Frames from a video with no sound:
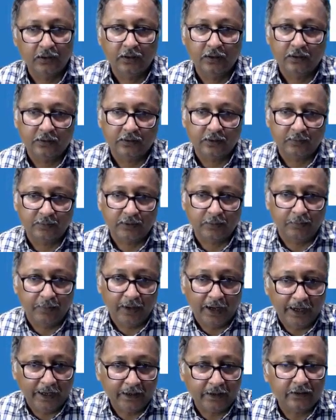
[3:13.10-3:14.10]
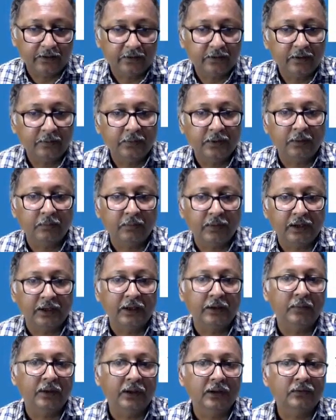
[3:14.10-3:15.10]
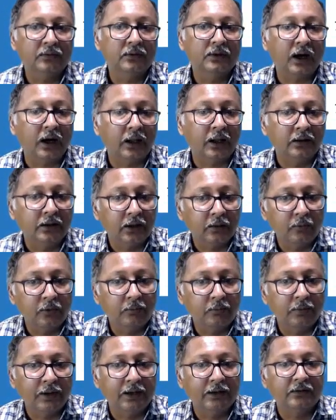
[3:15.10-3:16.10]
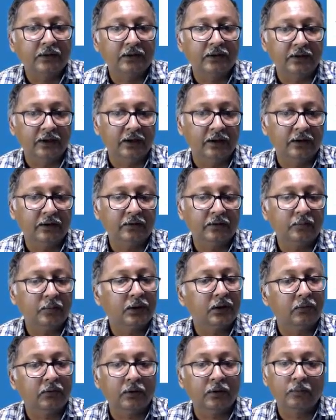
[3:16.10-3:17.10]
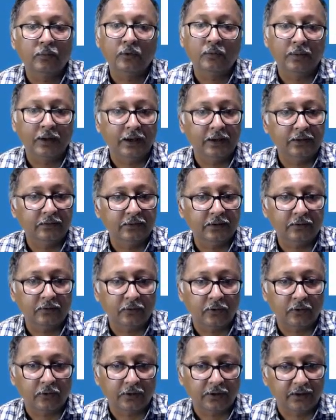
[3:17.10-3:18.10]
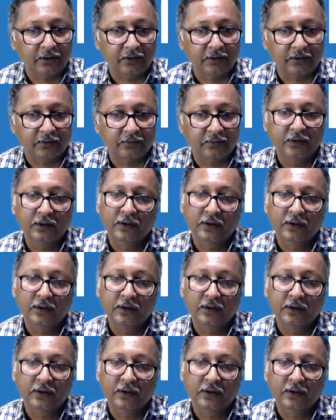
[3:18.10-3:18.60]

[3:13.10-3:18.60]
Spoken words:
If the bank received the money, means the other book balance has increased, but our book balance has not increased.